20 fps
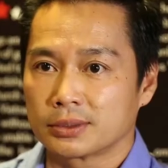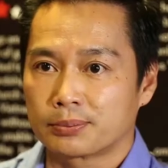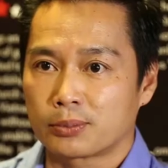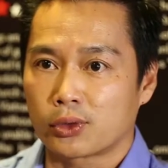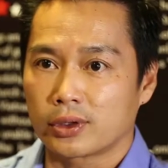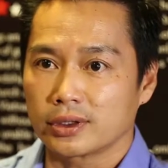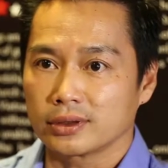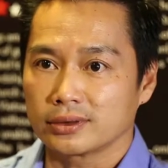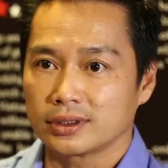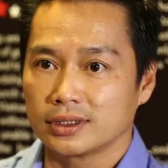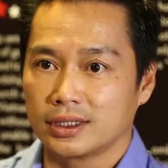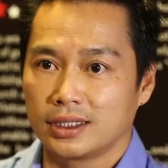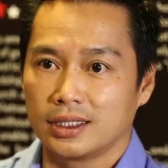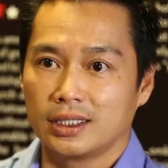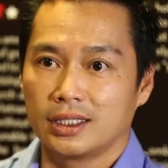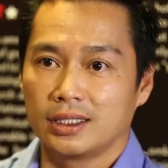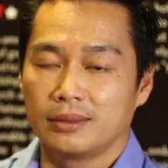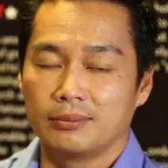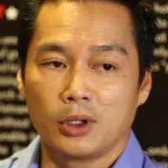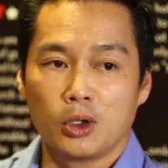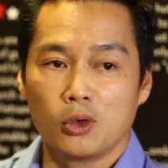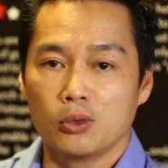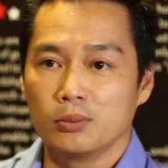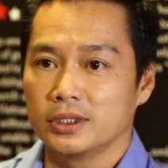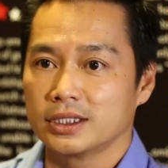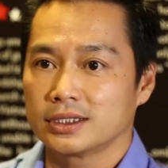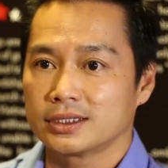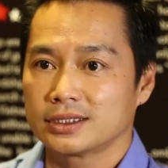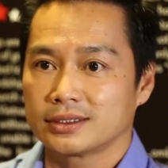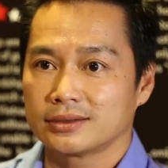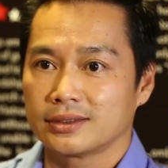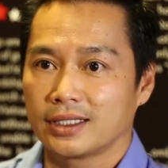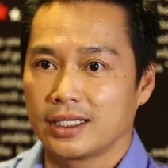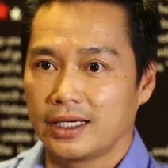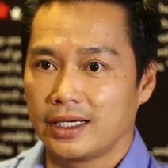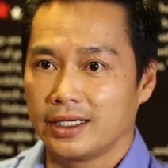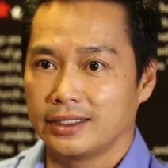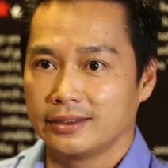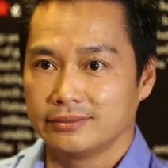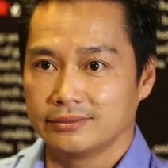support um, homeless
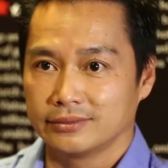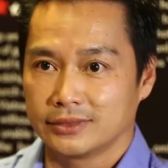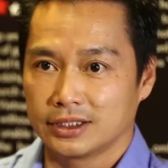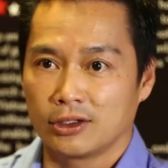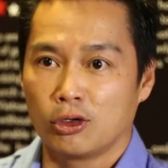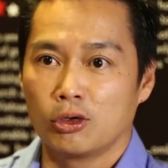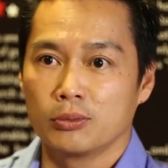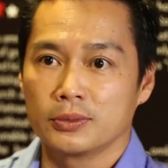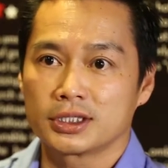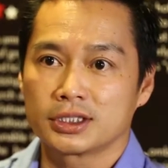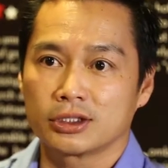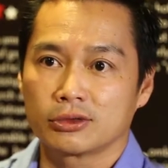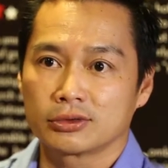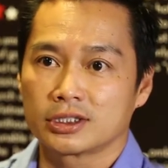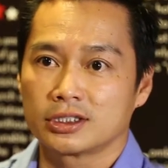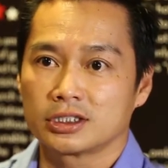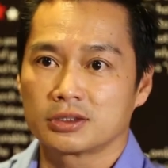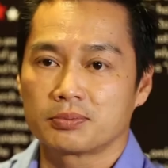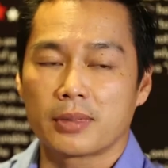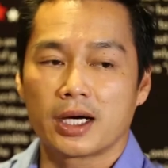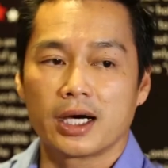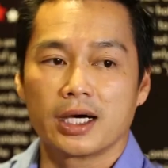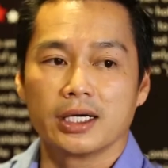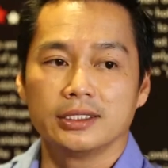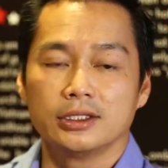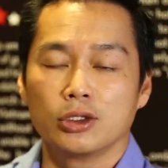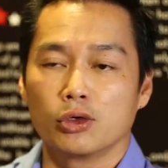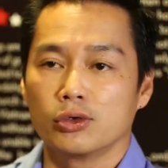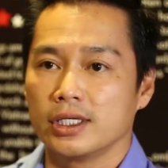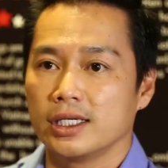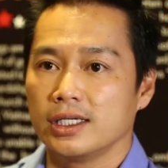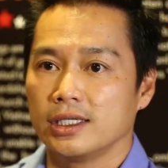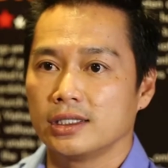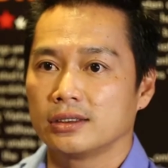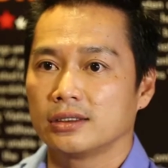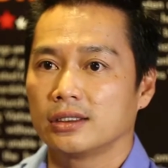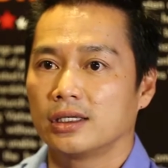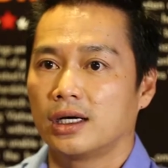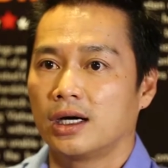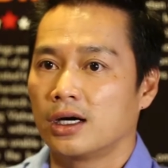and the homeless shelters by donating
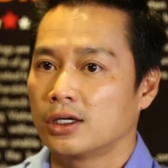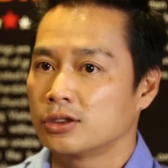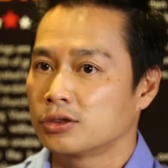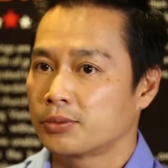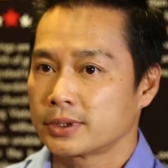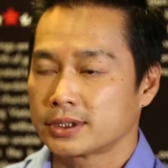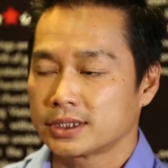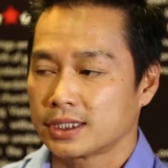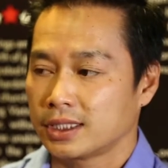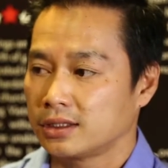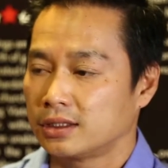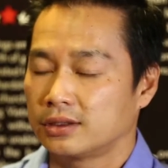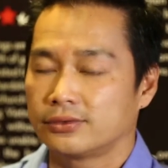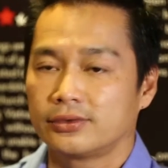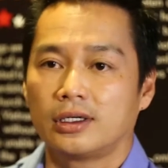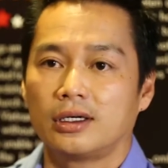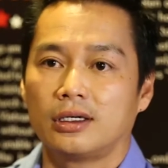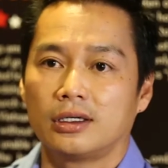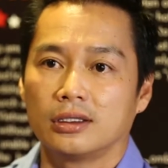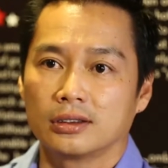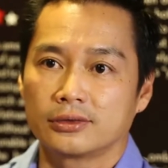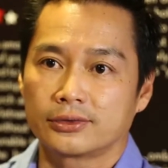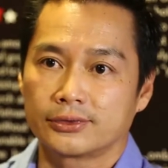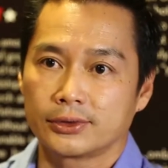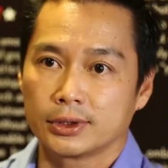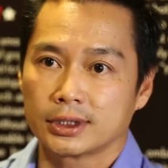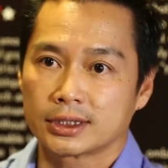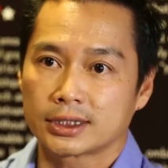one hundred percent of all of our